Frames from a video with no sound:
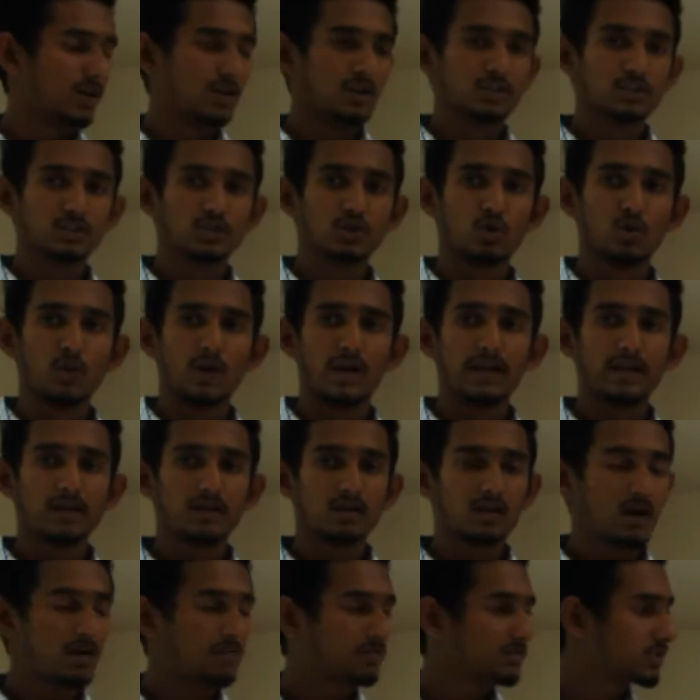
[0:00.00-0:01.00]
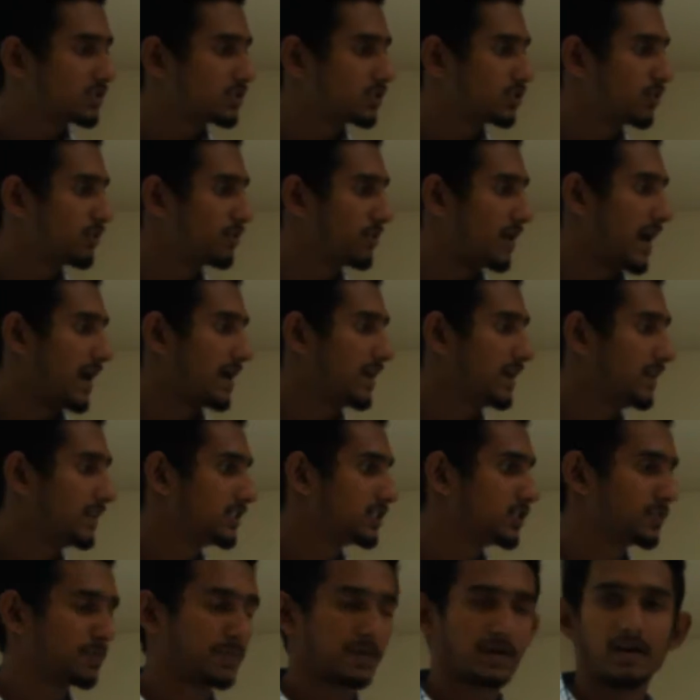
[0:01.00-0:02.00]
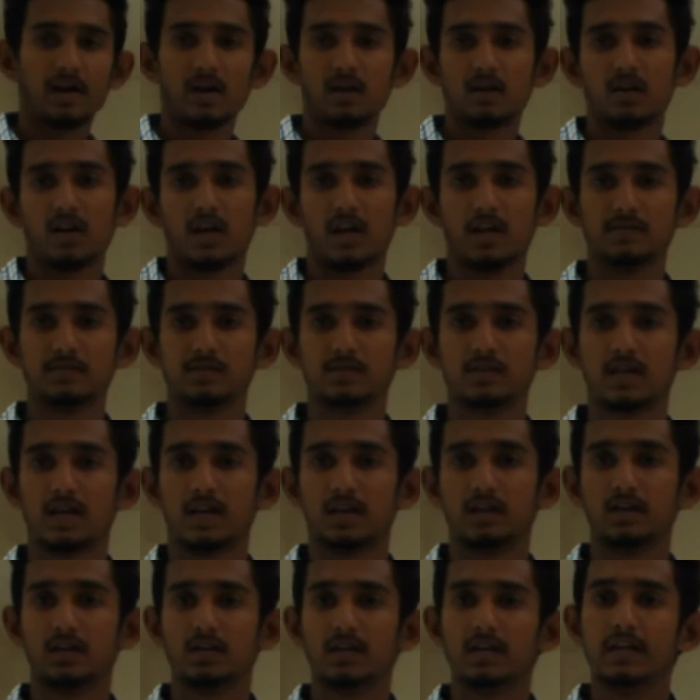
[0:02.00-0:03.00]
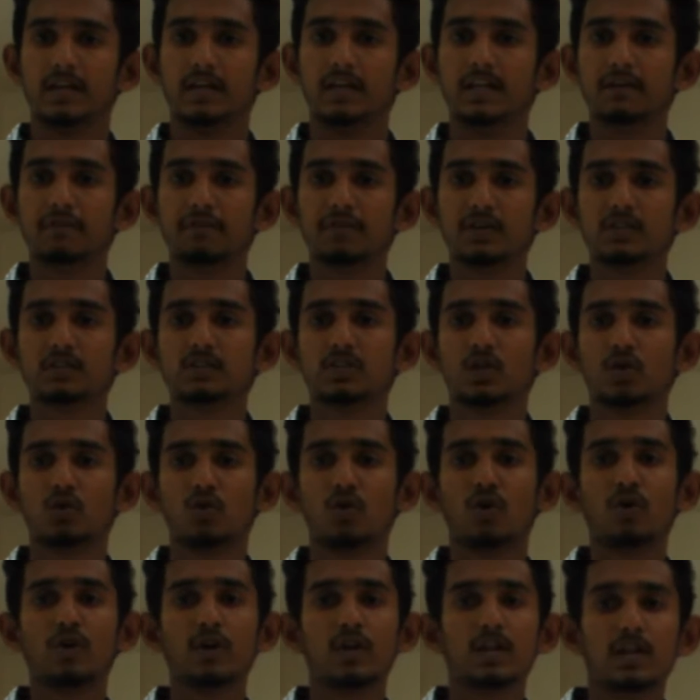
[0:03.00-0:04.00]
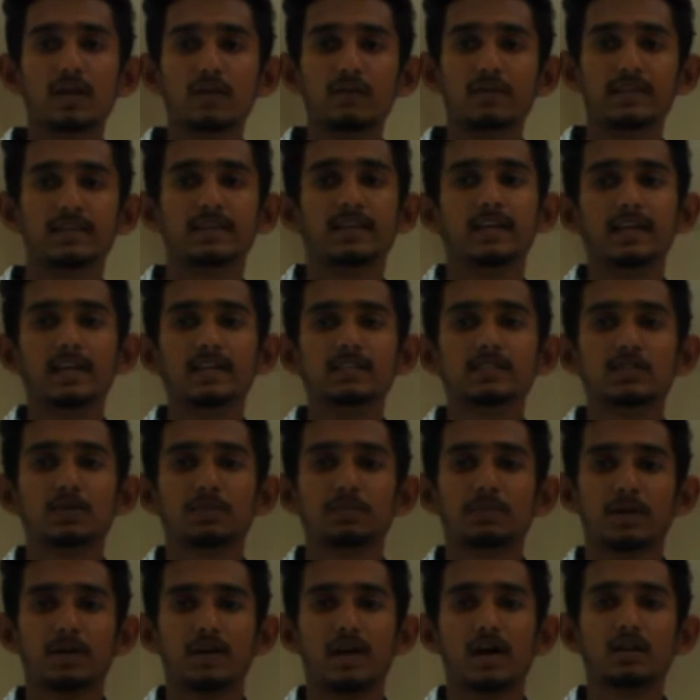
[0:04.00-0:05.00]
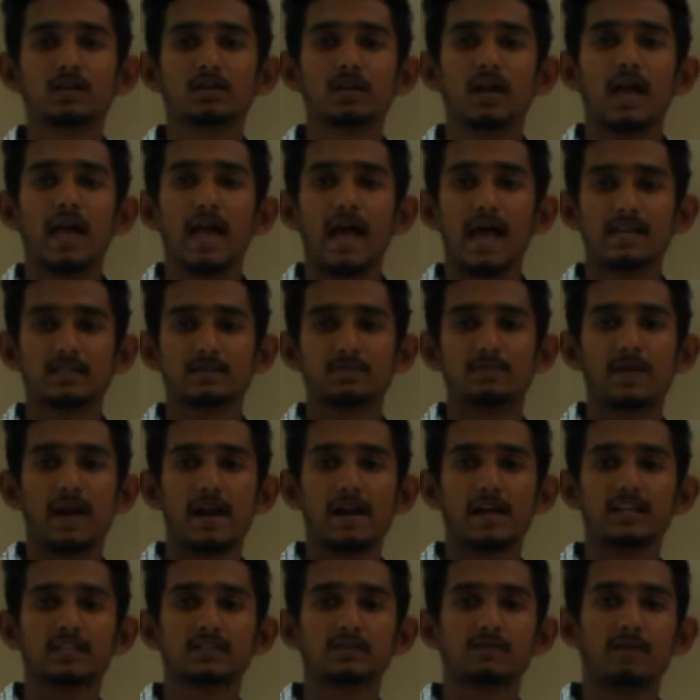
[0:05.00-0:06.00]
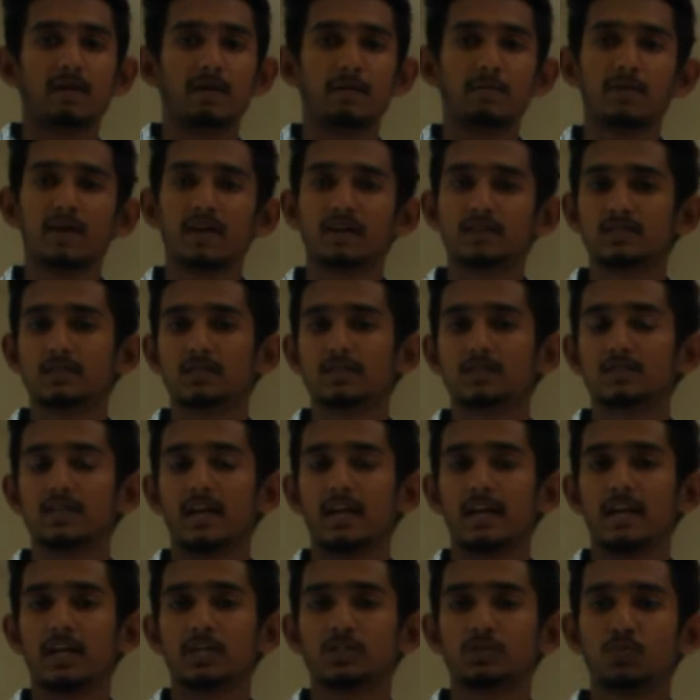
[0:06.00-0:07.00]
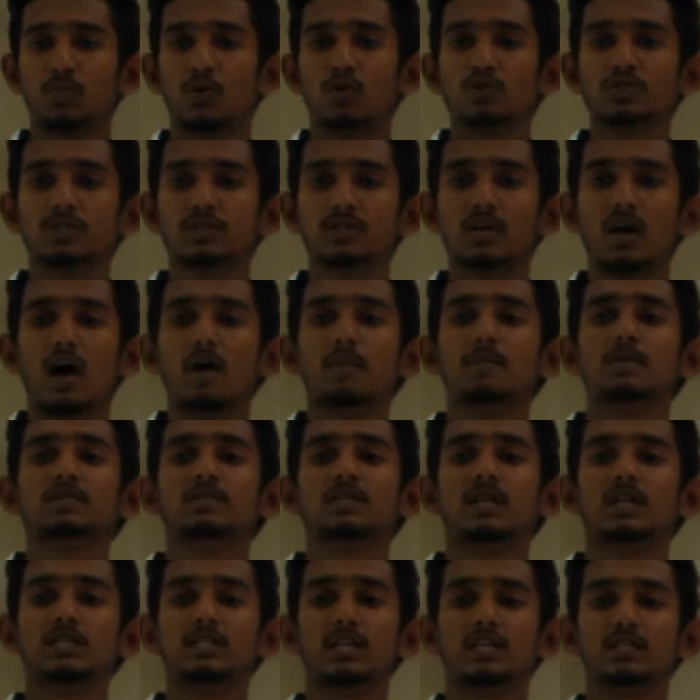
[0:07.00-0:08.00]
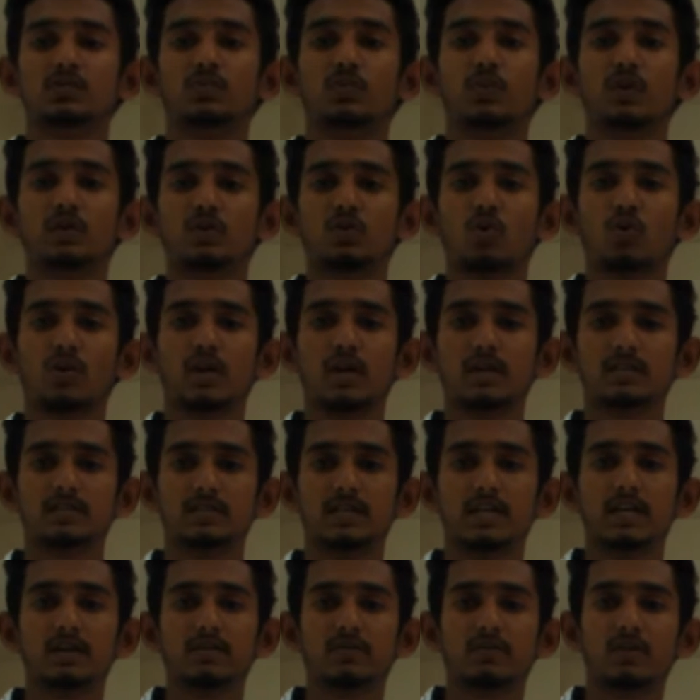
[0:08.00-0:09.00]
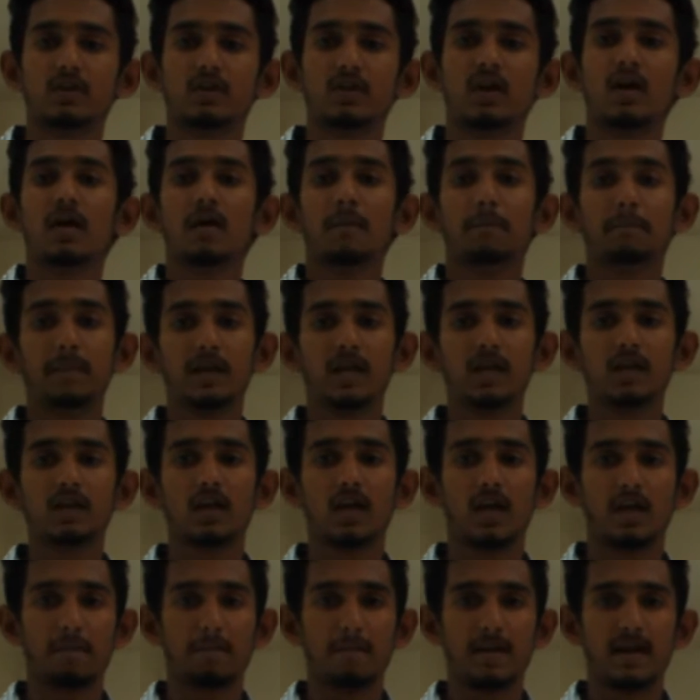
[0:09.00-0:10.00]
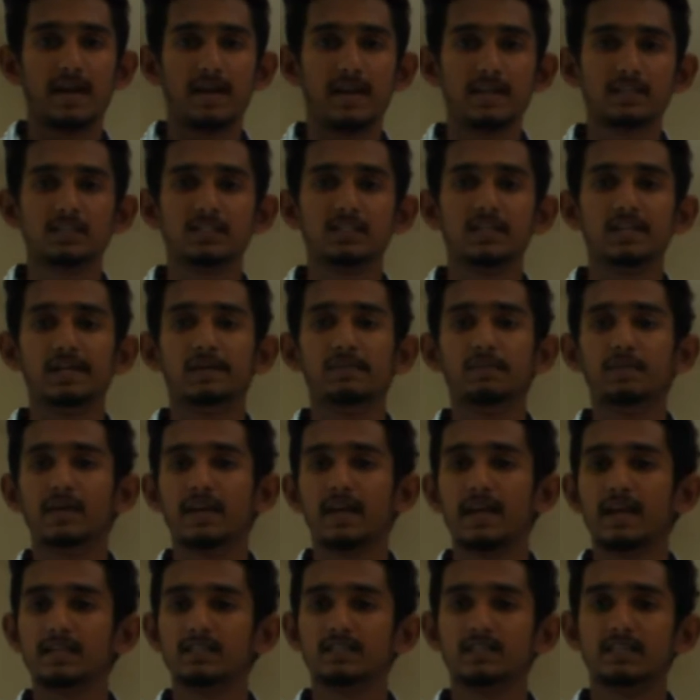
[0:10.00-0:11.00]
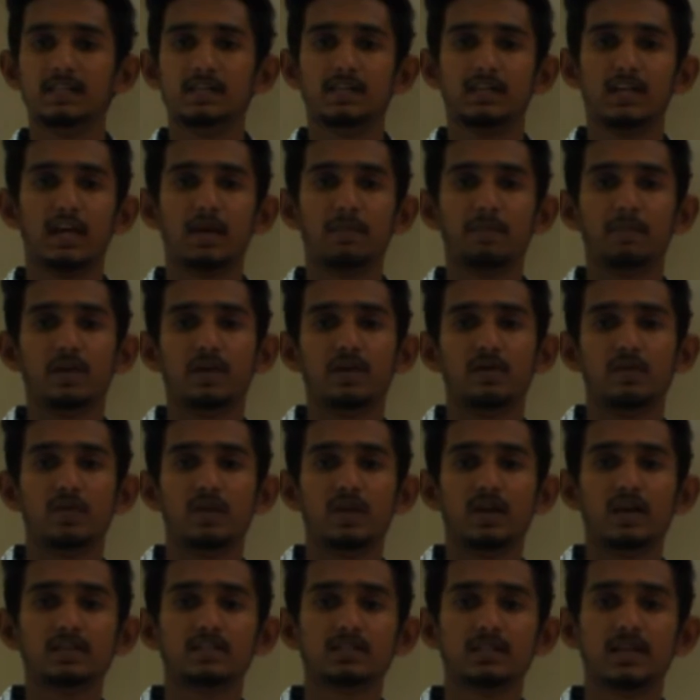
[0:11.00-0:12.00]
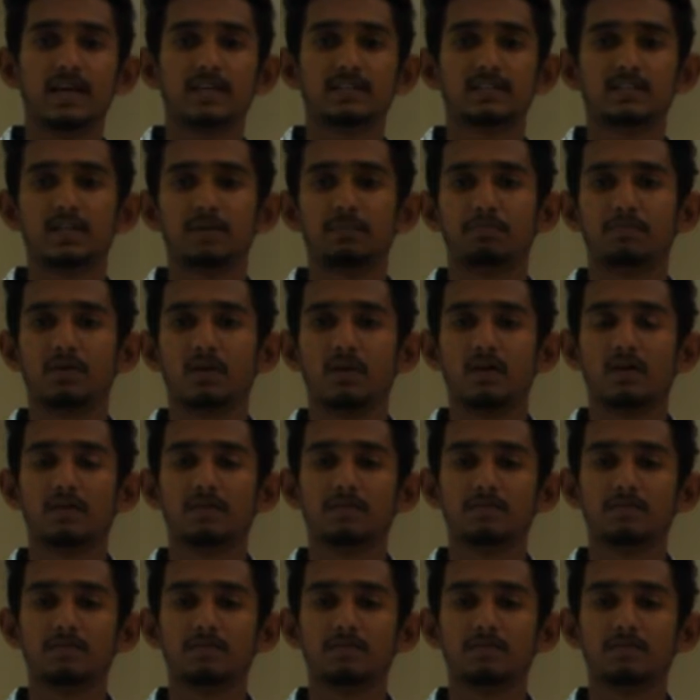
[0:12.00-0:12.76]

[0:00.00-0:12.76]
So when it comes to brandix product life cycle, it differs accordingly with each product, as brandix manufactures and exports garments such as Victoria's Secret, Pink, M&S, DBA, CK, PVH, etc.